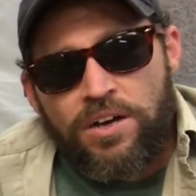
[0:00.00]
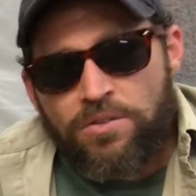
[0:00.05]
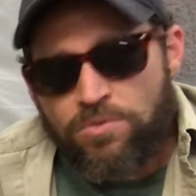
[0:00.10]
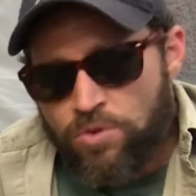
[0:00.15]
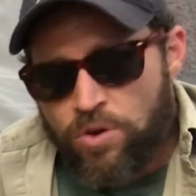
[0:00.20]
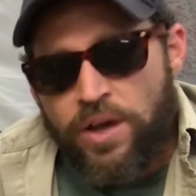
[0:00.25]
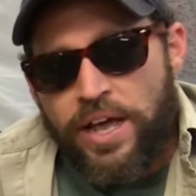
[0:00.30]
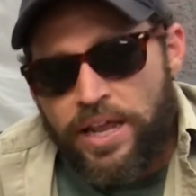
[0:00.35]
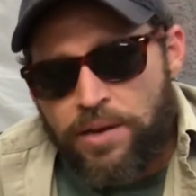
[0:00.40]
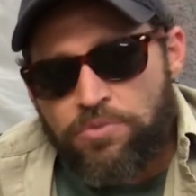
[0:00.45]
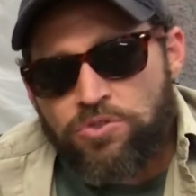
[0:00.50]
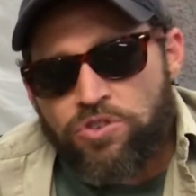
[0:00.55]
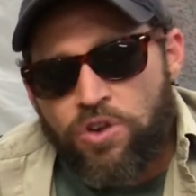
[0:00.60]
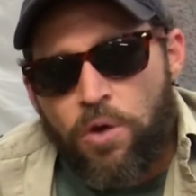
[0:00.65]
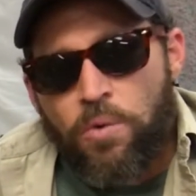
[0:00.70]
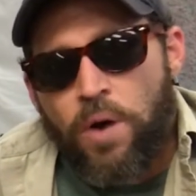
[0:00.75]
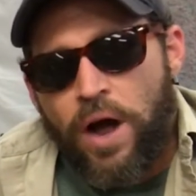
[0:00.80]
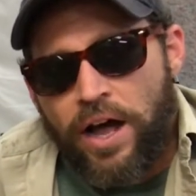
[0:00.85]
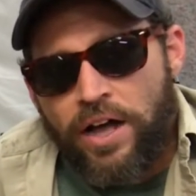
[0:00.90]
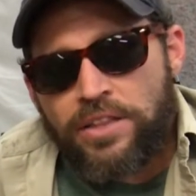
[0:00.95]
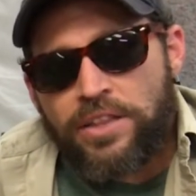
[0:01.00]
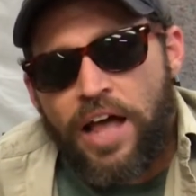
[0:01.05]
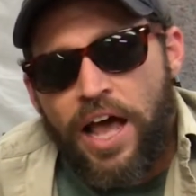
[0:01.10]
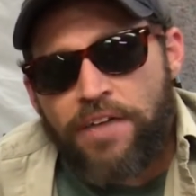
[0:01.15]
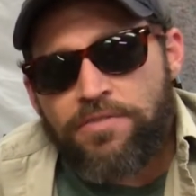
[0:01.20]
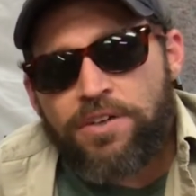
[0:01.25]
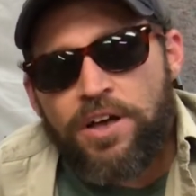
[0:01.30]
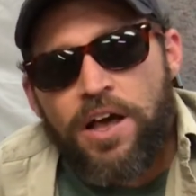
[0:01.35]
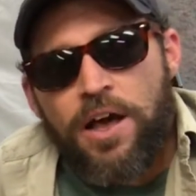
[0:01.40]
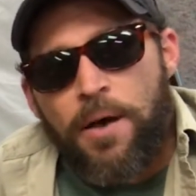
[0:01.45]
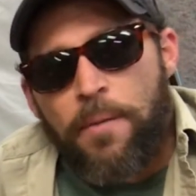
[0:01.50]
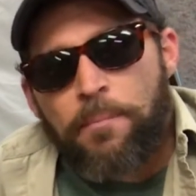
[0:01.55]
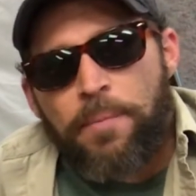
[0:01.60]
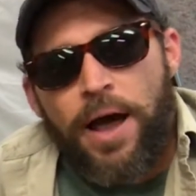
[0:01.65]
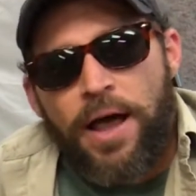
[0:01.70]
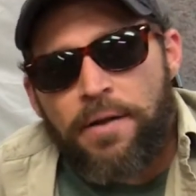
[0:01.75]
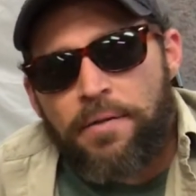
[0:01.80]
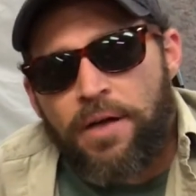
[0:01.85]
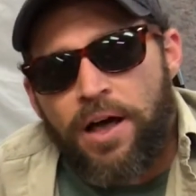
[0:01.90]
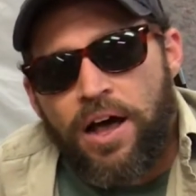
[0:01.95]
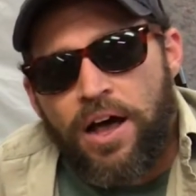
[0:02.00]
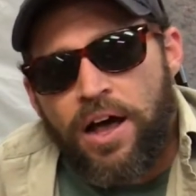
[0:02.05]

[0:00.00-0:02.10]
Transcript: Well, animals are wildlife, but